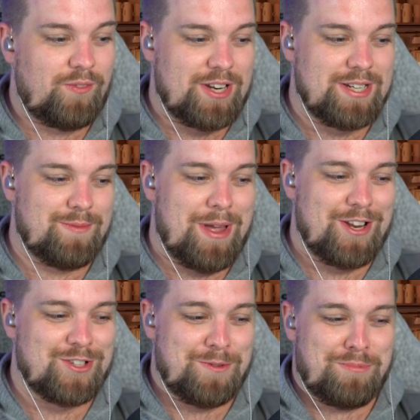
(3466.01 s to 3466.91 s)
I didn't
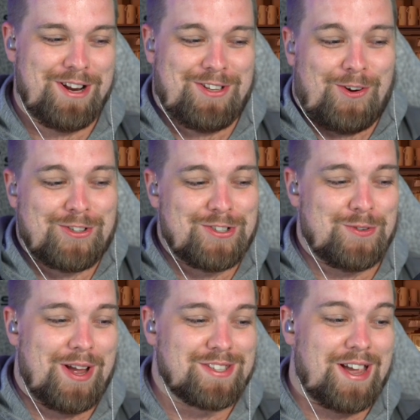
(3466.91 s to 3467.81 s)
manage to bring Dokja
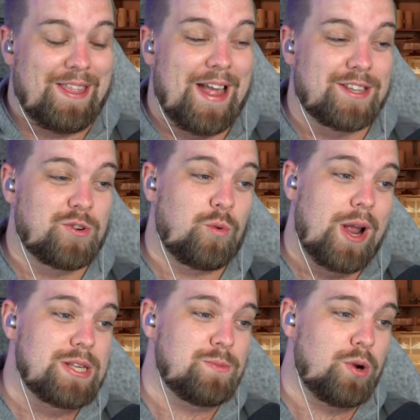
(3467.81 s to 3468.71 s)
to our side. That's
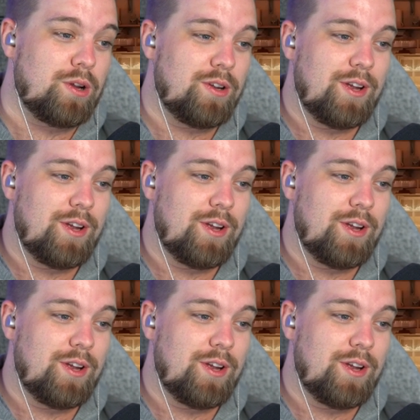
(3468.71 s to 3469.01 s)
crazy, bro.